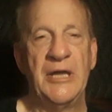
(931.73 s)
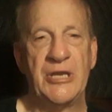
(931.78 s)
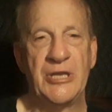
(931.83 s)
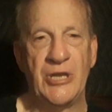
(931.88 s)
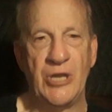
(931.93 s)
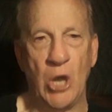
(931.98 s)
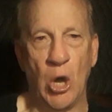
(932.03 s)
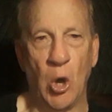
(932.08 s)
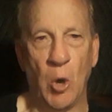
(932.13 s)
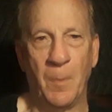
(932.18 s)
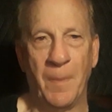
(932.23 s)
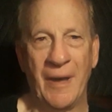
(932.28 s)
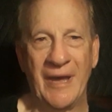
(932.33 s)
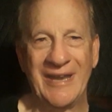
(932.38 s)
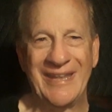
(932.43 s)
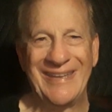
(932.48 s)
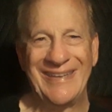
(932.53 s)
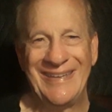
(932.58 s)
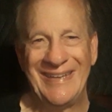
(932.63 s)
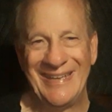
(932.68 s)

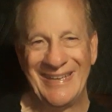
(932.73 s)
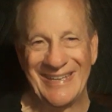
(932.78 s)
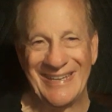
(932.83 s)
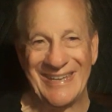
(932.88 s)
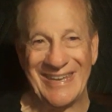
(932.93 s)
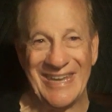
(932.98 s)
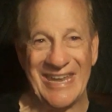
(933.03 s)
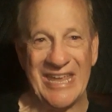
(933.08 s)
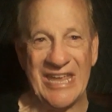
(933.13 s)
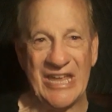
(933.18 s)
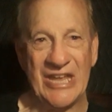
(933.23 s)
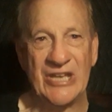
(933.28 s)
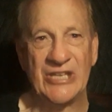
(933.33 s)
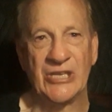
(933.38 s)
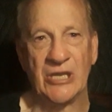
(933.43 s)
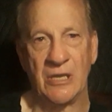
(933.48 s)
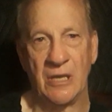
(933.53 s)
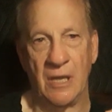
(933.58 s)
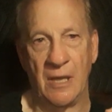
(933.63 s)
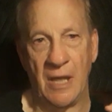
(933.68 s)
Nobody
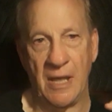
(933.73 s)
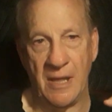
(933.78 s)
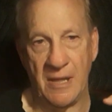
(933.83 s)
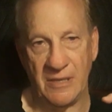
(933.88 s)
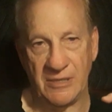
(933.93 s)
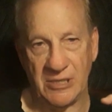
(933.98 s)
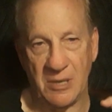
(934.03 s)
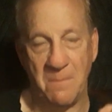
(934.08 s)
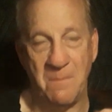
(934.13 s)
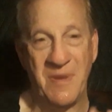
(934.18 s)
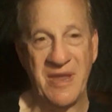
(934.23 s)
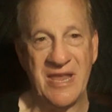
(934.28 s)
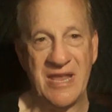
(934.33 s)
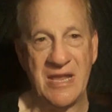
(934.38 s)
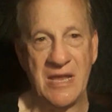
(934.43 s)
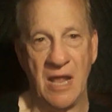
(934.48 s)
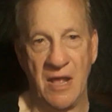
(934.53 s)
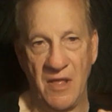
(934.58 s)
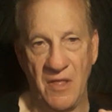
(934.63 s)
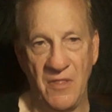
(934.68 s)
needs to
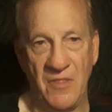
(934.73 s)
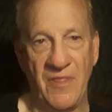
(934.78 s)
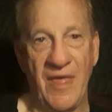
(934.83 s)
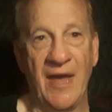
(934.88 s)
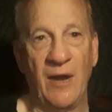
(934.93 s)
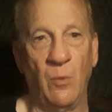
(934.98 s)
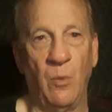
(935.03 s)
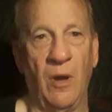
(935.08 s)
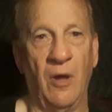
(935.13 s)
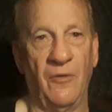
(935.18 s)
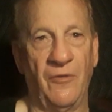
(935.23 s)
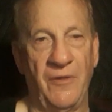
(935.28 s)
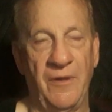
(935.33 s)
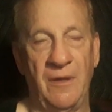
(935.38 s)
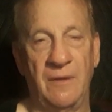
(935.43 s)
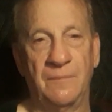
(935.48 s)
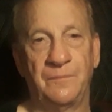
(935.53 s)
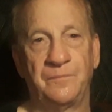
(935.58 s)
be that wealthy.